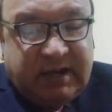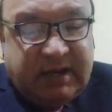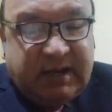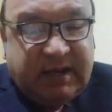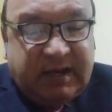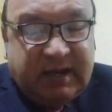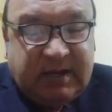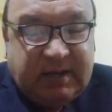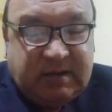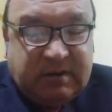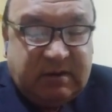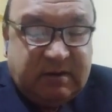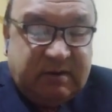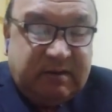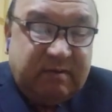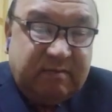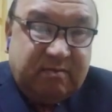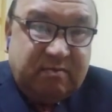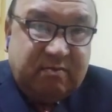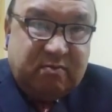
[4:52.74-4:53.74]

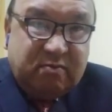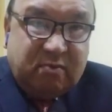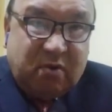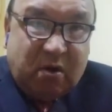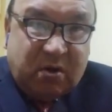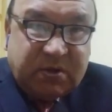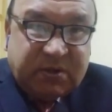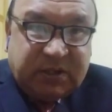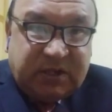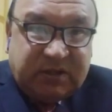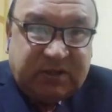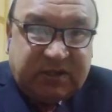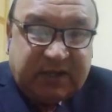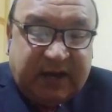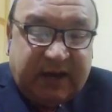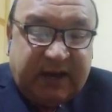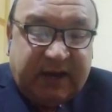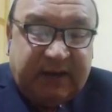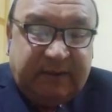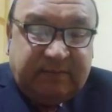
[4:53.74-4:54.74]
in modern
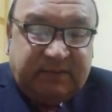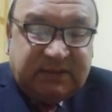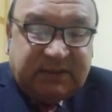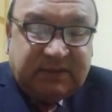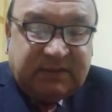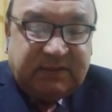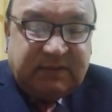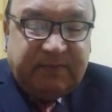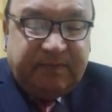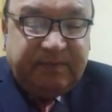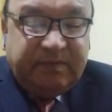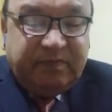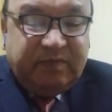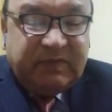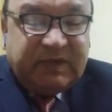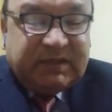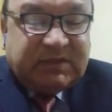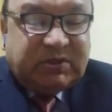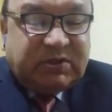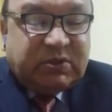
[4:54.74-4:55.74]
times.
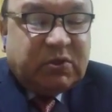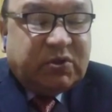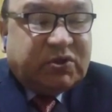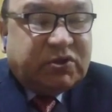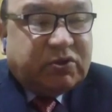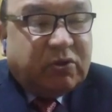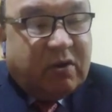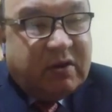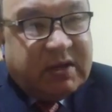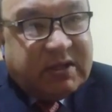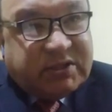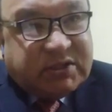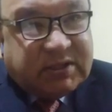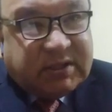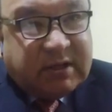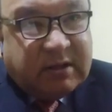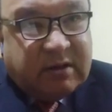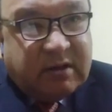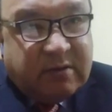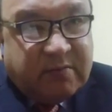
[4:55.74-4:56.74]
The
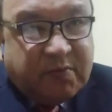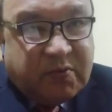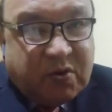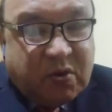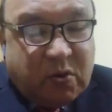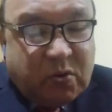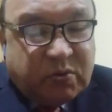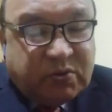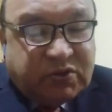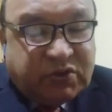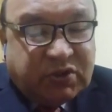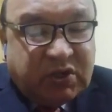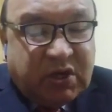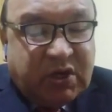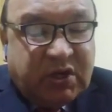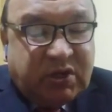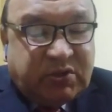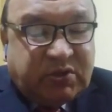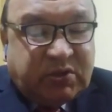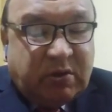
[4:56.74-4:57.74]
sociological approach
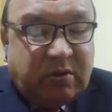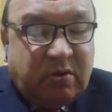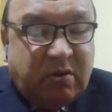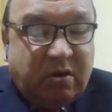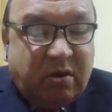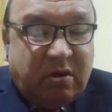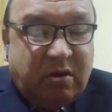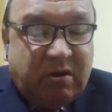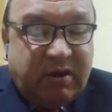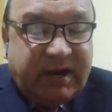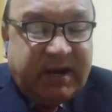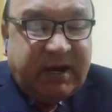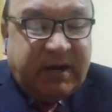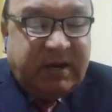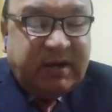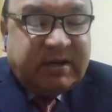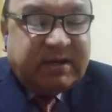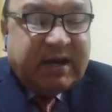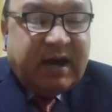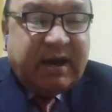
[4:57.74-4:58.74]
to law
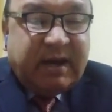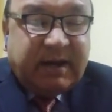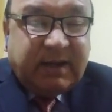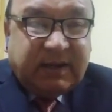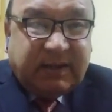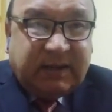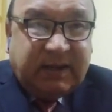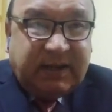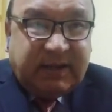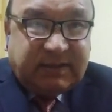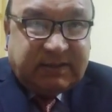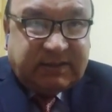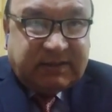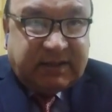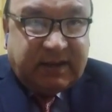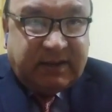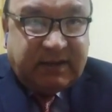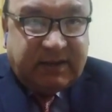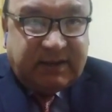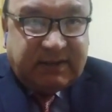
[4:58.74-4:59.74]
indirectly
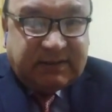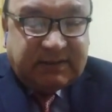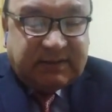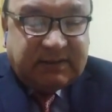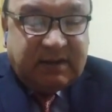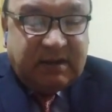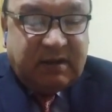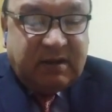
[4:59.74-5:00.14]
studies